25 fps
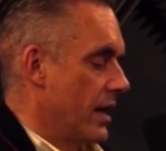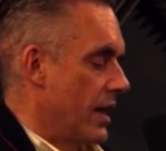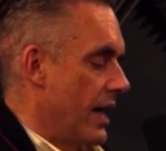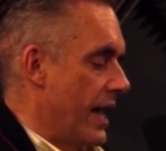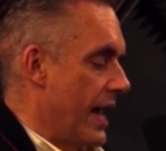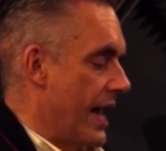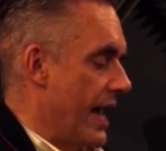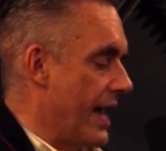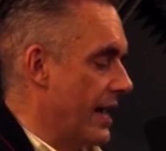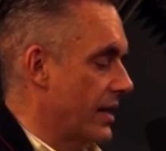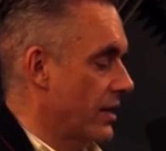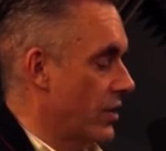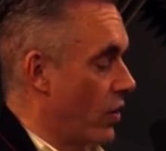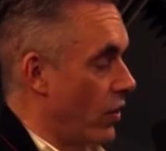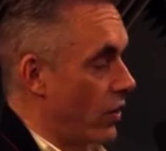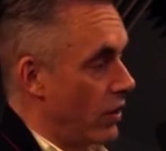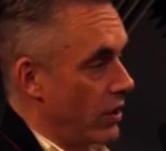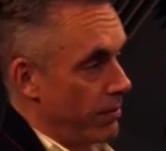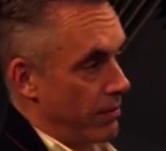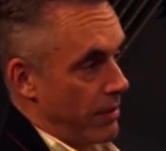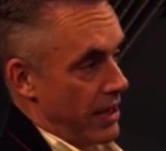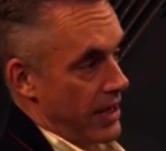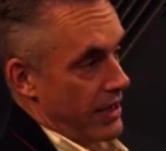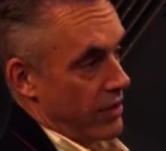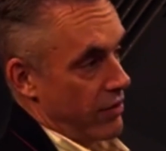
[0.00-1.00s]
and
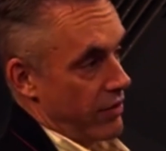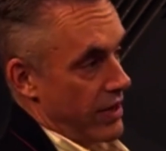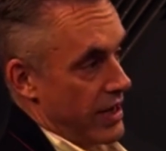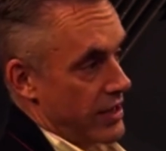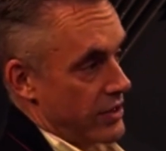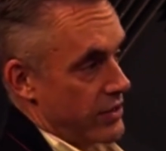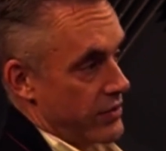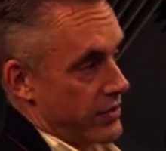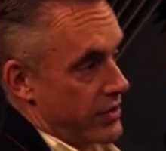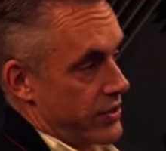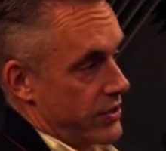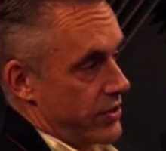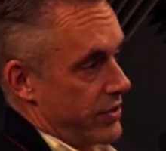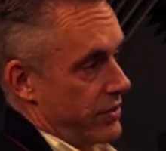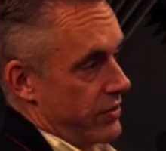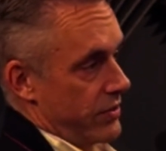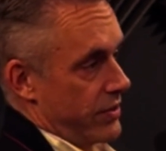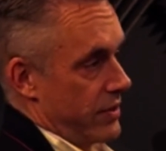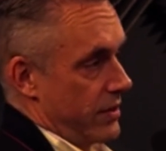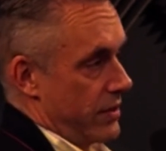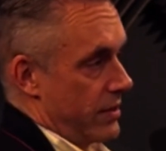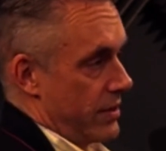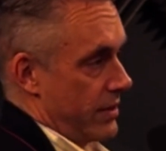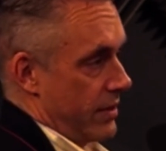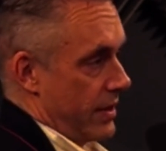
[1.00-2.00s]
called my graduate
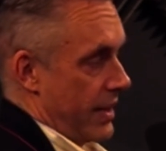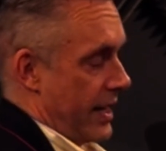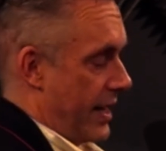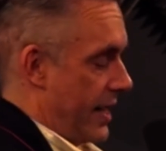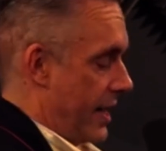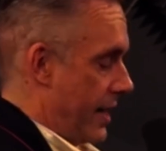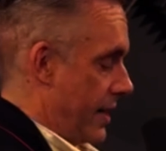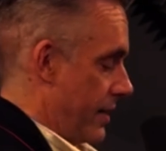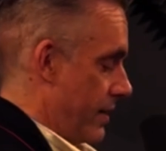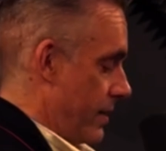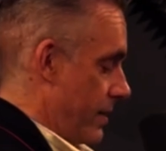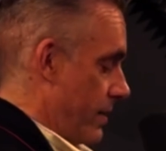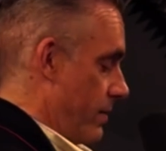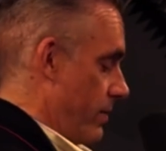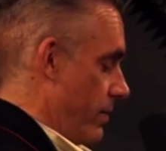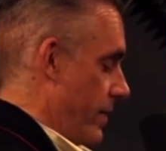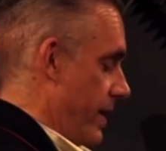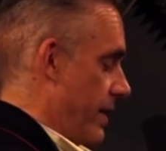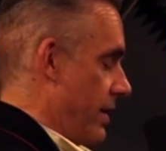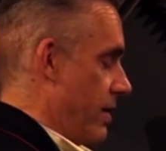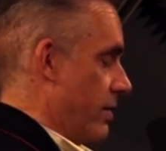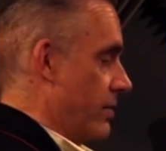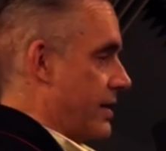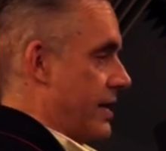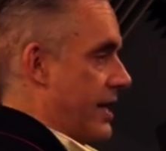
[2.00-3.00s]
student and
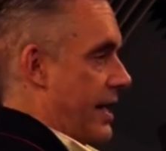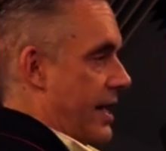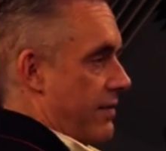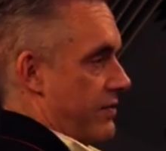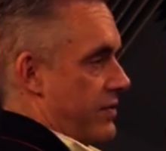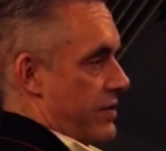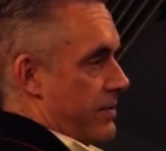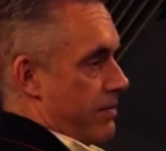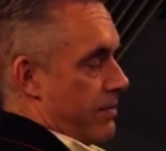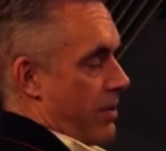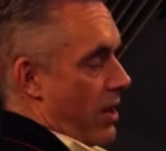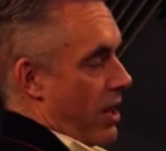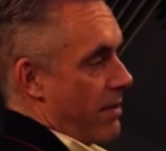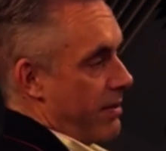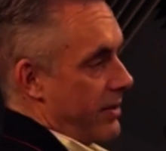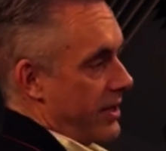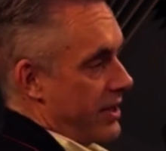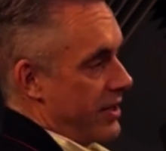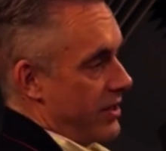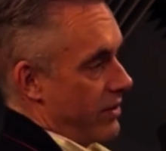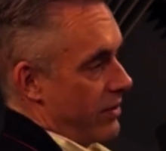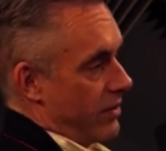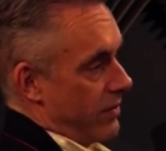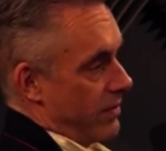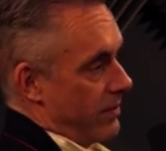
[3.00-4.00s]
went out to have some
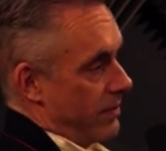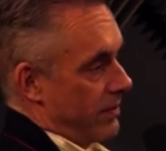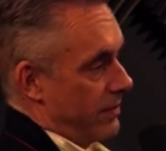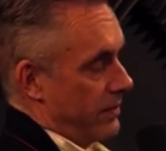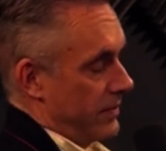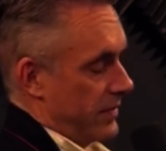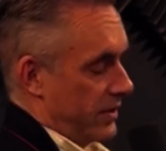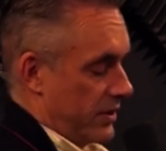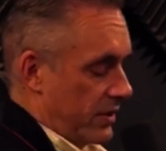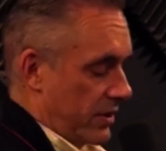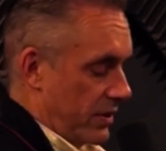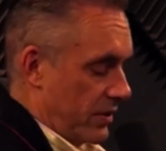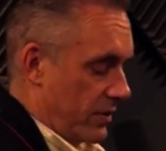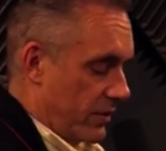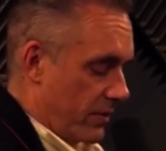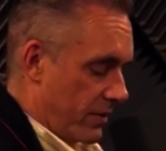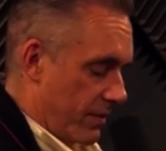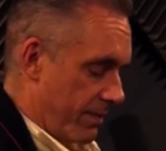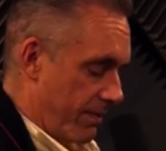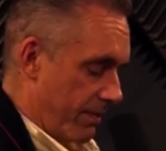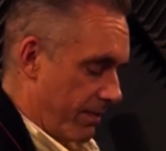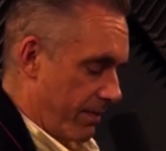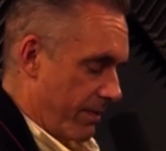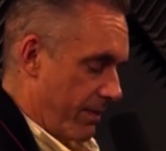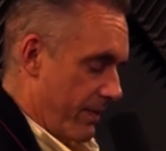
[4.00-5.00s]
barbecue. So
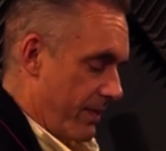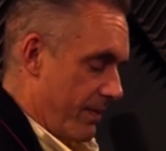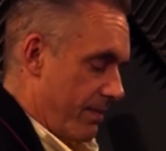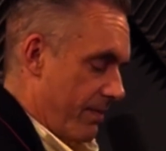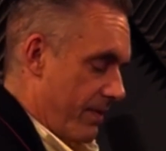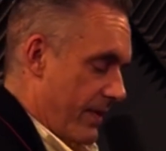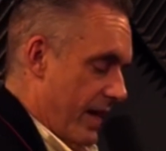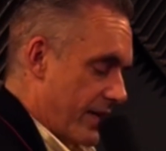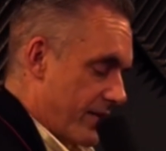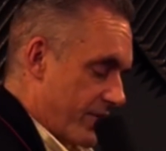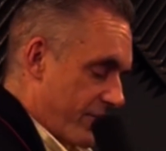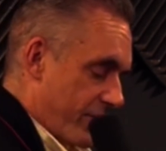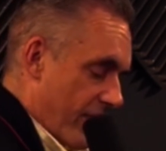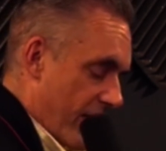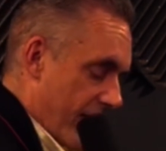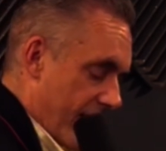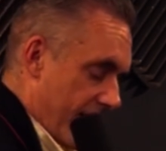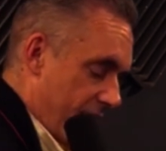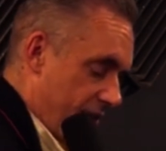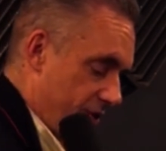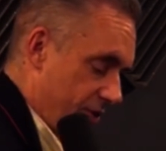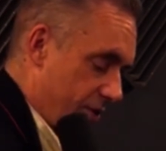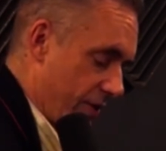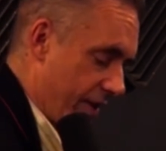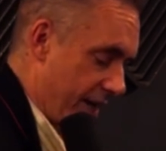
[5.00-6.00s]
that's
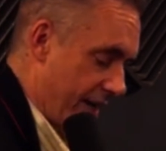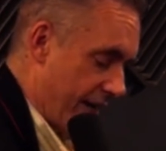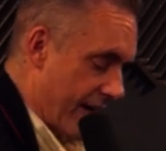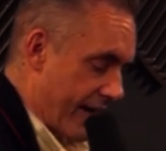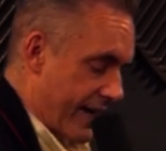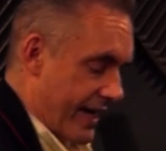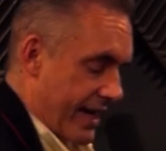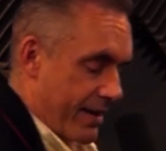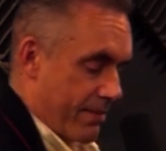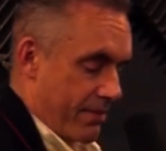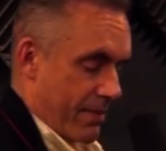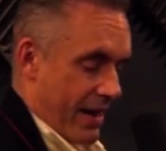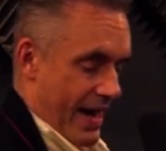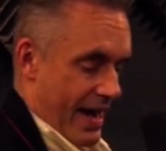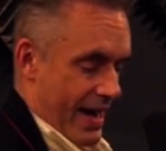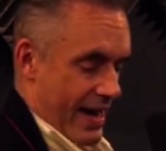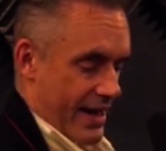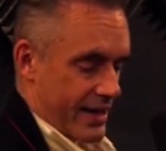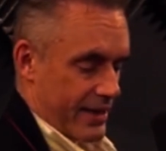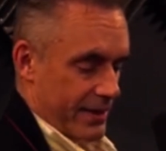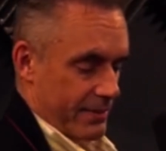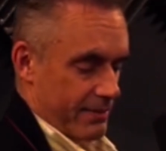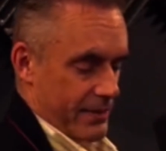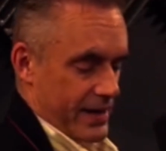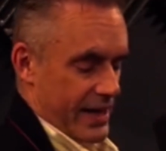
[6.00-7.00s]
fine. So then I came
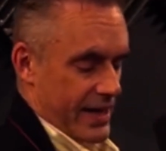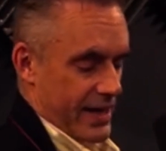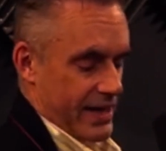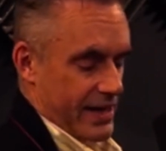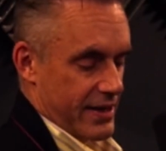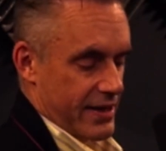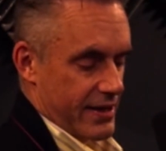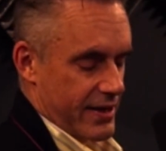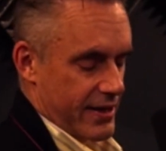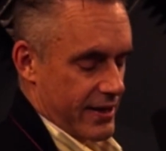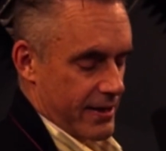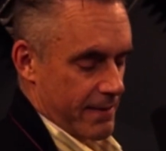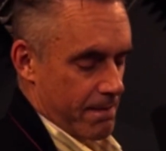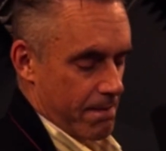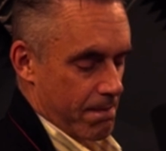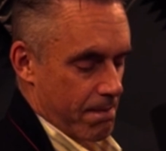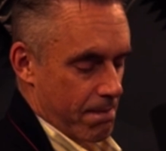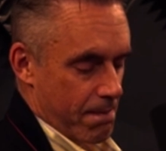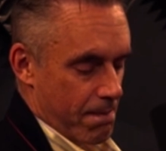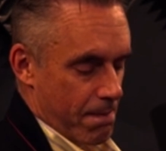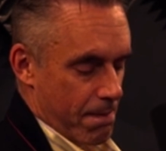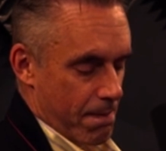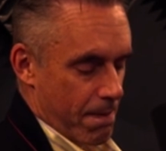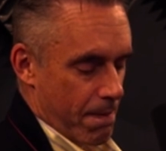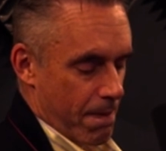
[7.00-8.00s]
back and
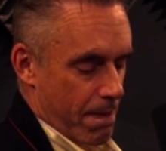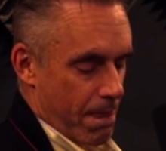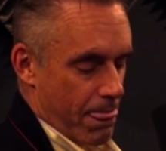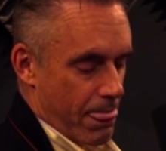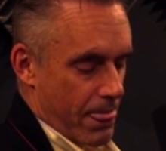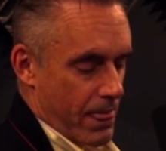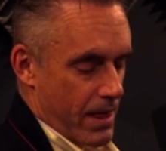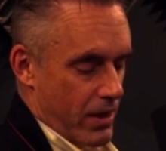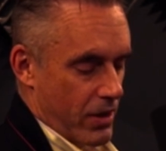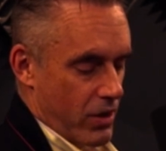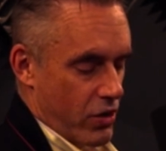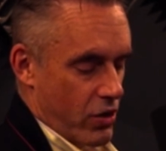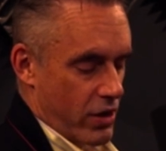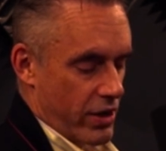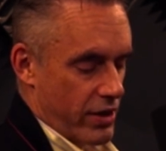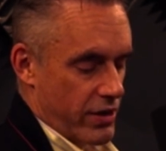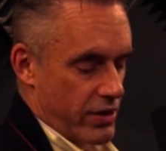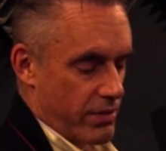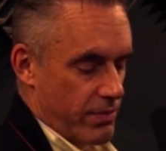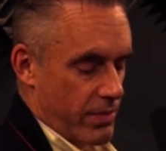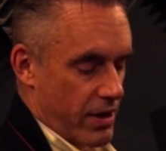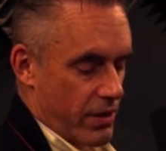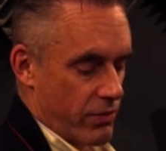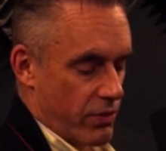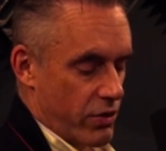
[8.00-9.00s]
got into
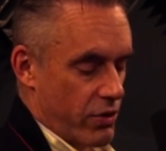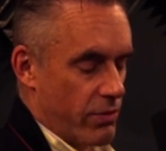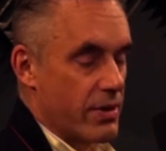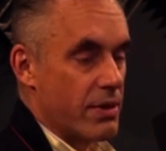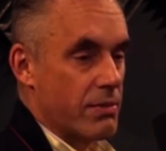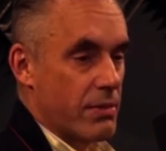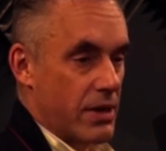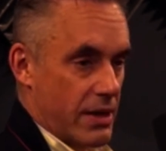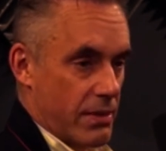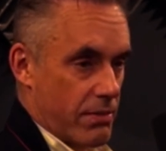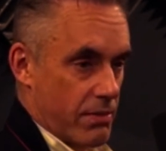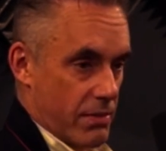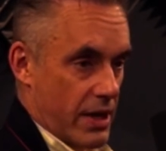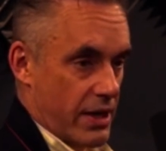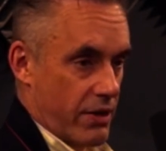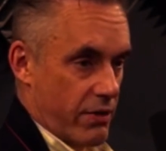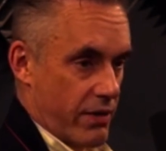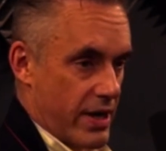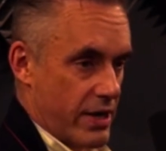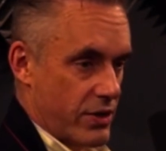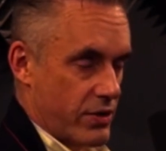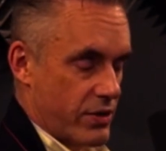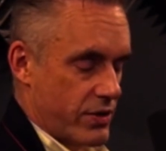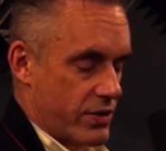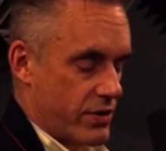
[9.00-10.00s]
my room, and my
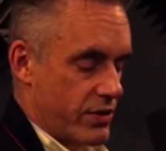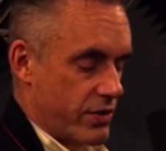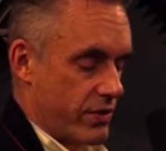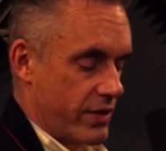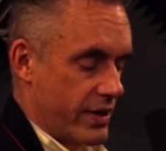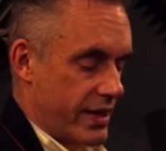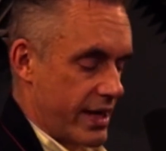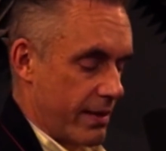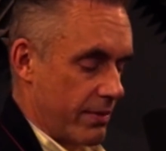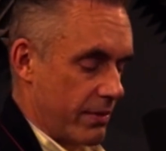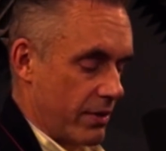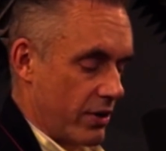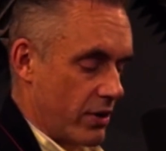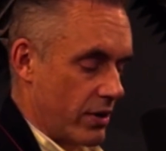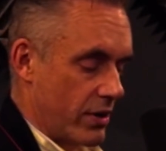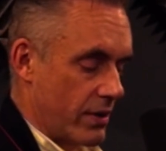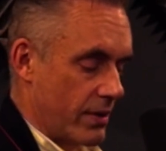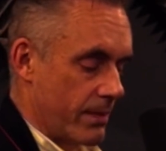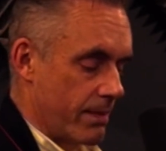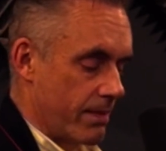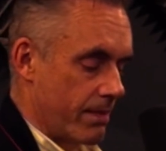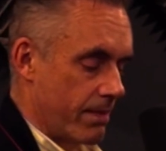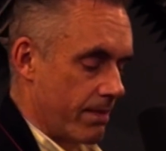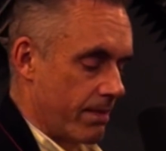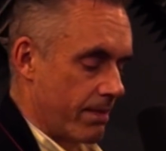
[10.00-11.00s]
graduate student came along.
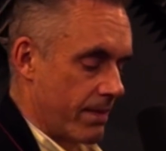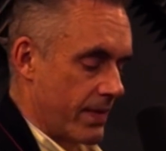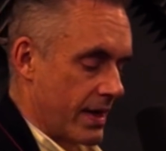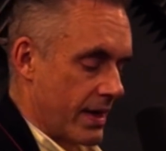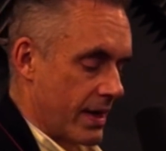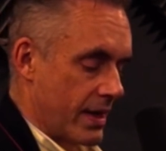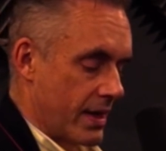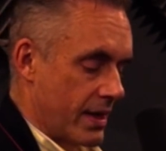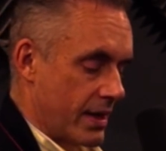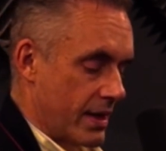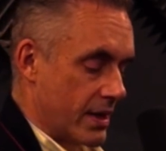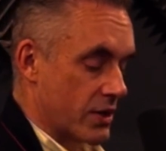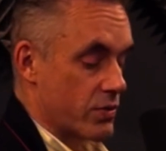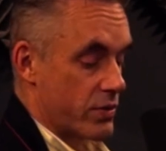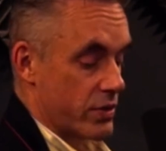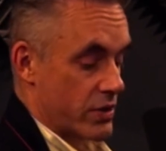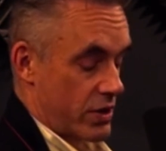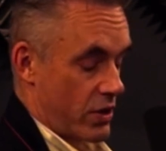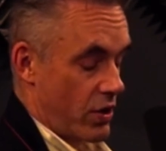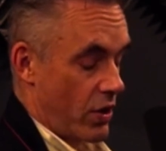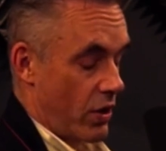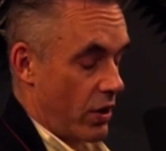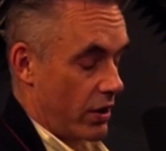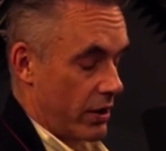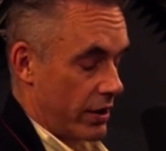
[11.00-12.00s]
This was
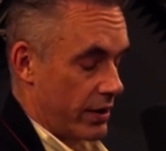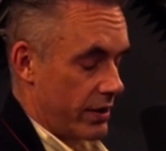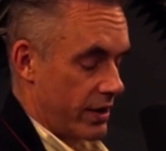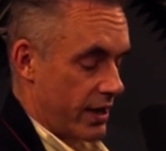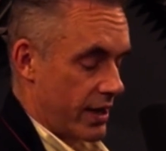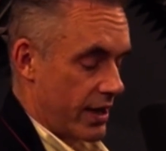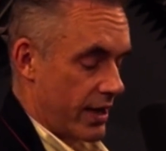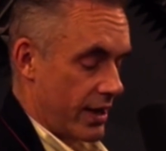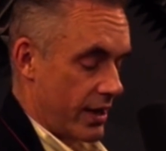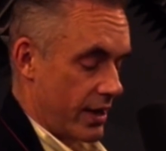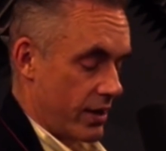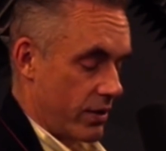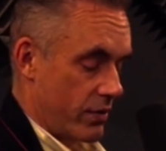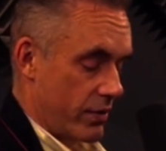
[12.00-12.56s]
Colin, the guy who